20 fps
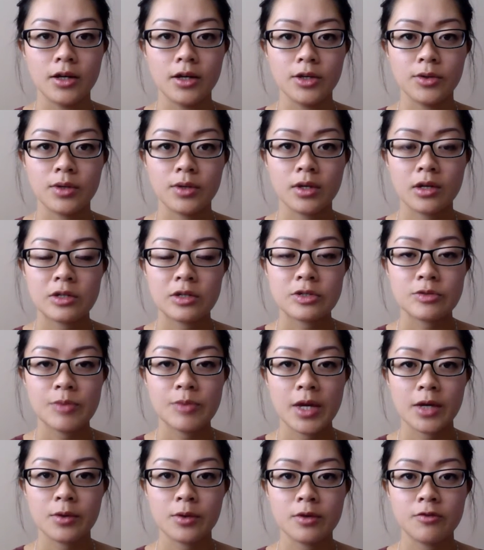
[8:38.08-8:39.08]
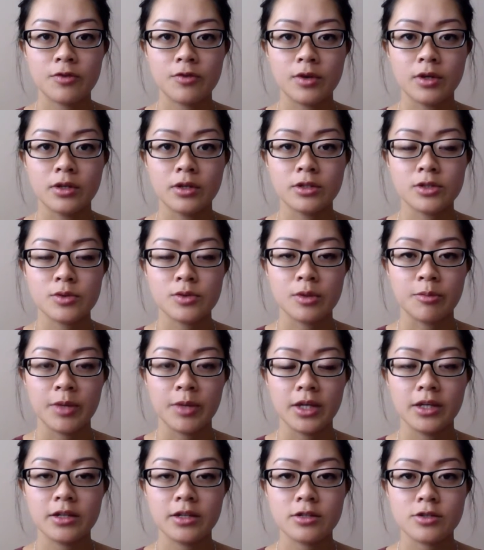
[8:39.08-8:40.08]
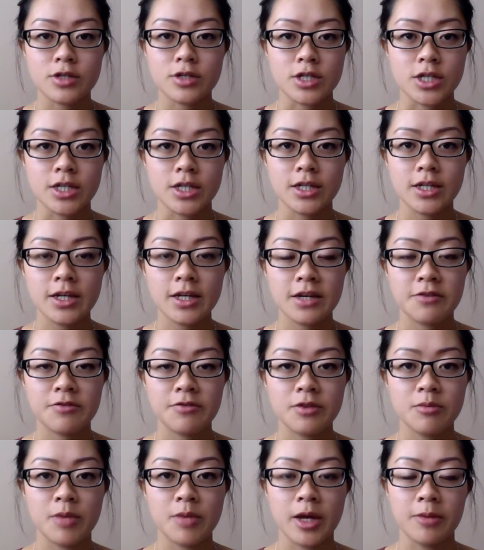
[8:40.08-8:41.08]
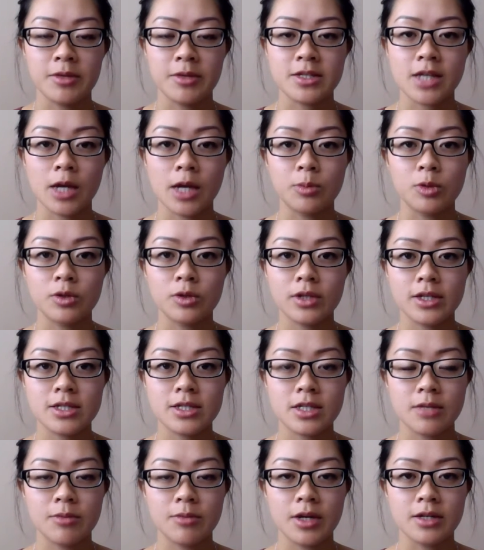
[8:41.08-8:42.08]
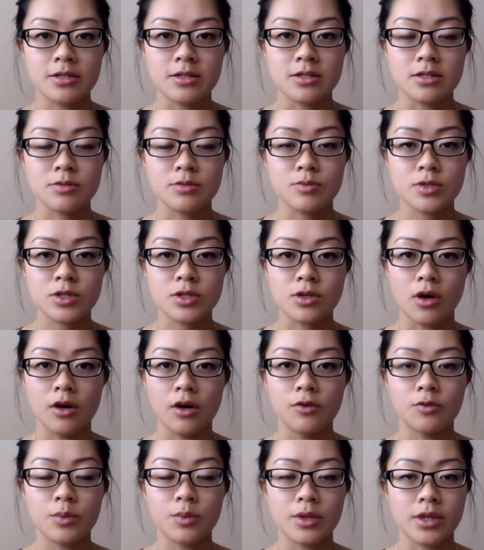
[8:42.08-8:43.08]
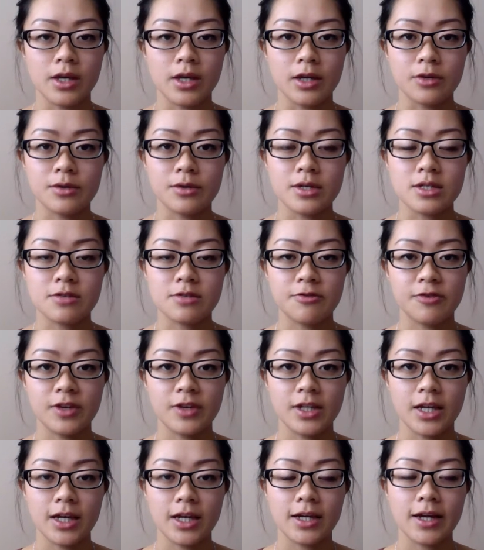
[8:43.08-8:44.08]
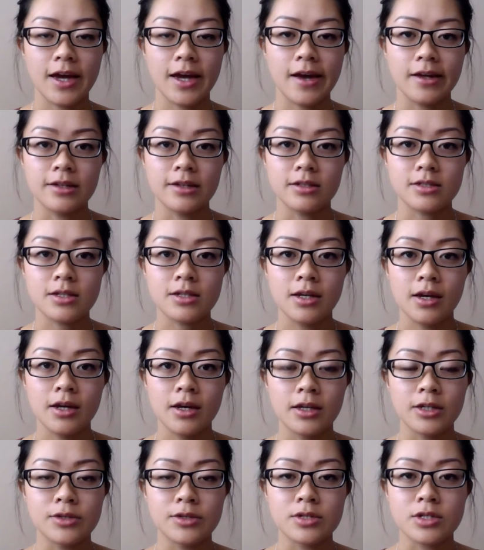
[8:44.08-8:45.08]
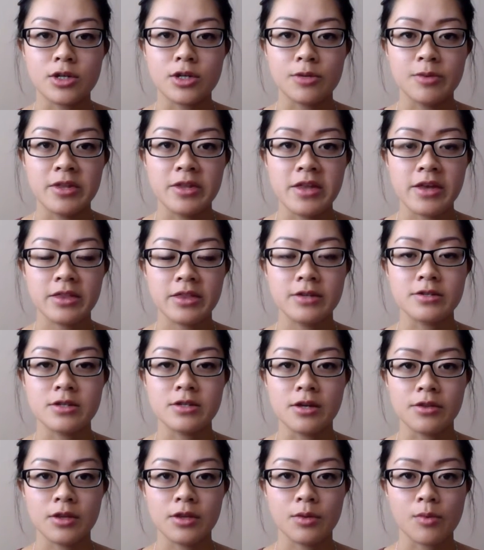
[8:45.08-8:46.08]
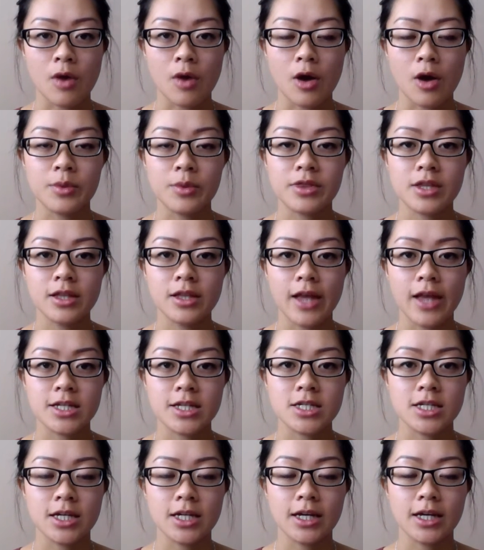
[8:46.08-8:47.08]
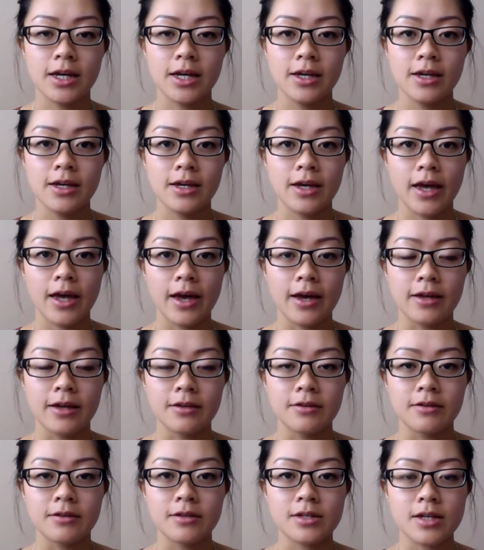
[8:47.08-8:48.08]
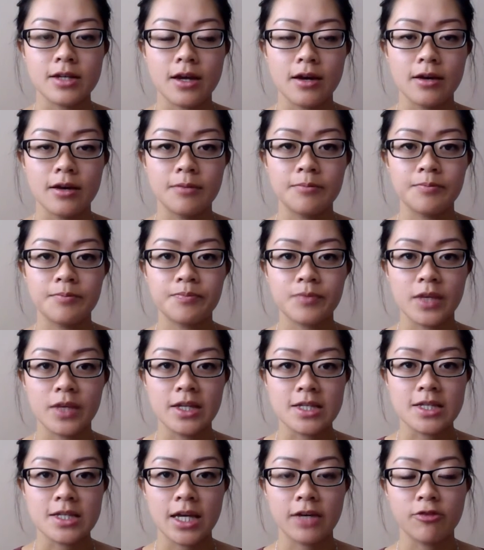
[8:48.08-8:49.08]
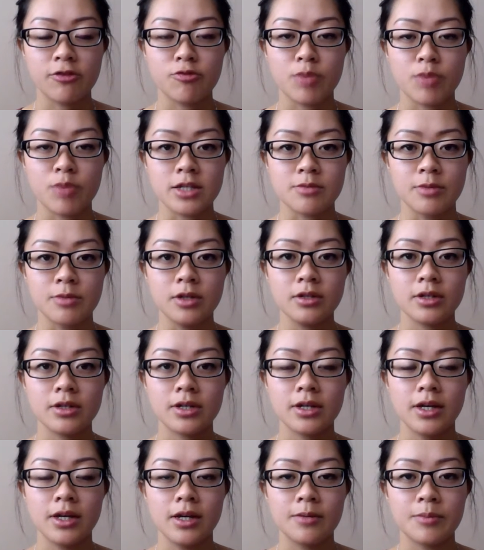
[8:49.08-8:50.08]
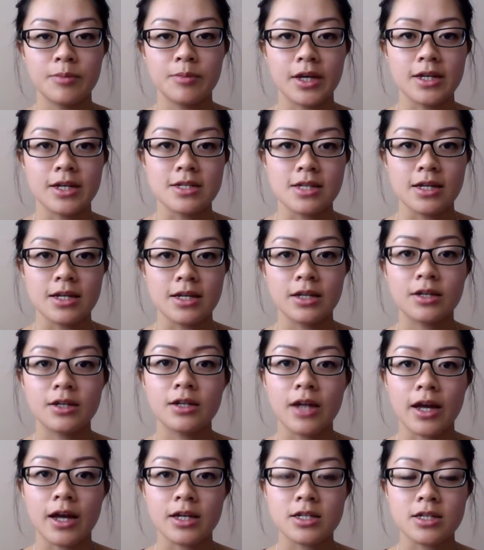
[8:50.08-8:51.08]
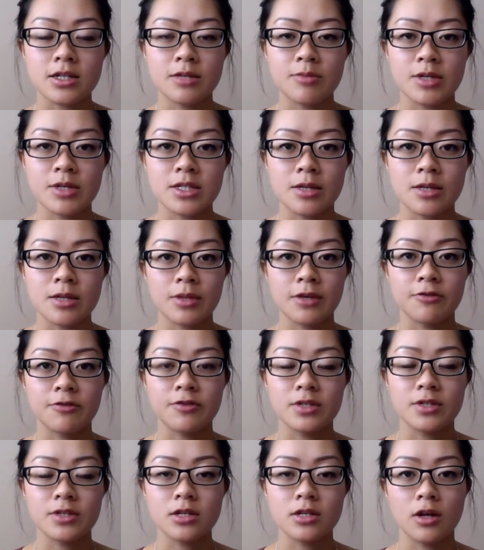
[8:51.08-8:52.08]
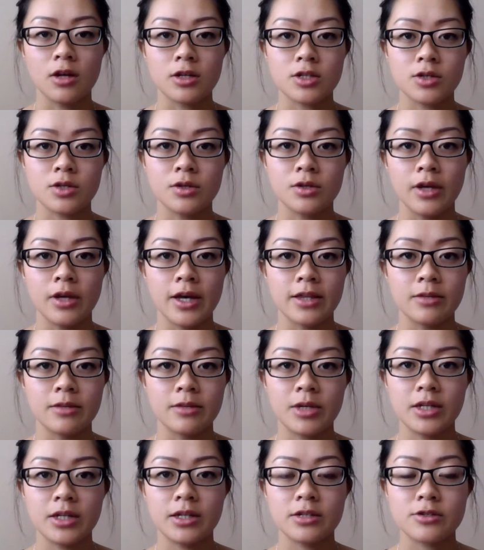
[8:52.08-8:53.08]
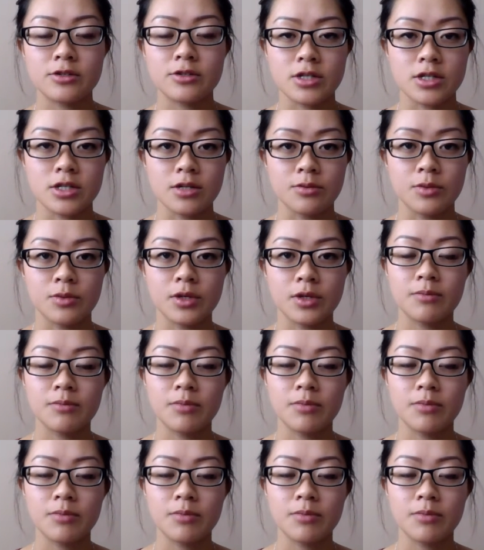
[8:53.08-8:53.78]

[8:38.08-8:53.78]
You can also make a referral to a pediatrician if the baby's hypoglycemia doesn't resolve with increased feeding and you determine that there's nothing wrong with the latching and intake of breast milk, because then it could actually be something physiological and the pediatrician